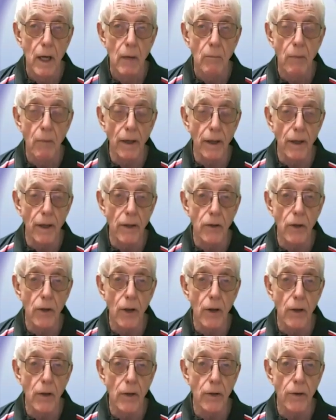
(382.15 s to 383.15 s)
But
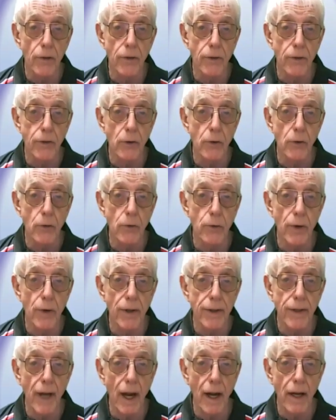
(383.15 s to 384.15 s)
to
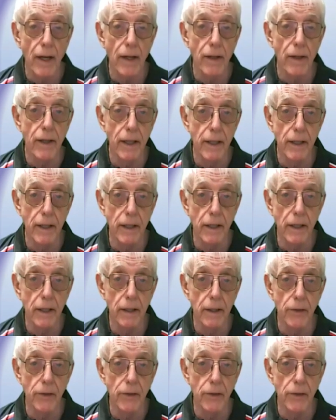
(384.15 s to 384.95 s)
retire here,